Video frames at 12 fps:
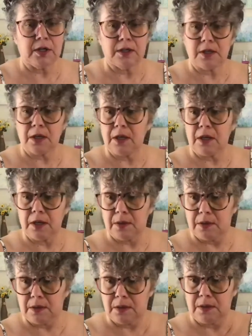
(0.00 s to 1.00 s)
It's gonna
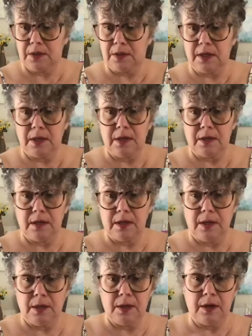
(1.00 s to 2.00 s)
just get
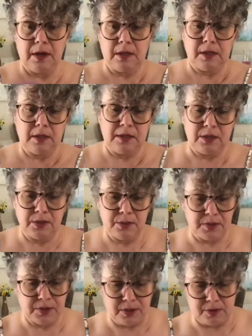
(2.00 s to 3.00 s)
in there and cling to
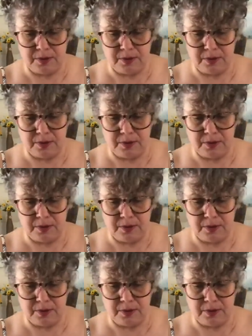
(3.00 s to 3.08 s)
each other.